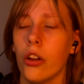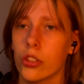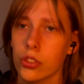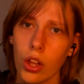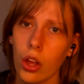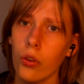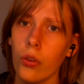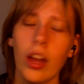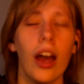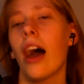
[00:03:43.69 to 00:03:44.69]
So
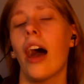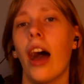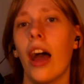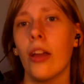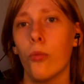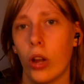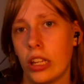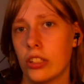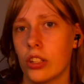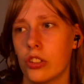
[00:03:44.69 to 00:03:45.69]
I
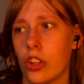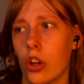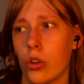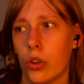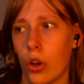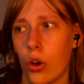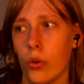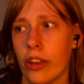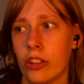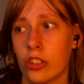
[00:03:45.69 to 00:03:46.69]
wanted to go
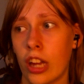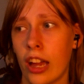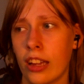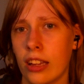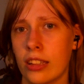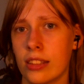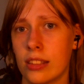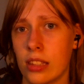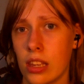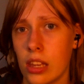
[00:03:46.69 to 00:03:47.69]
and check and
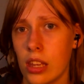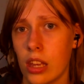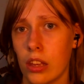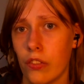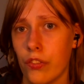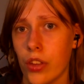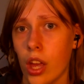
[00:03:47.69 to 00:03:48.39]
see if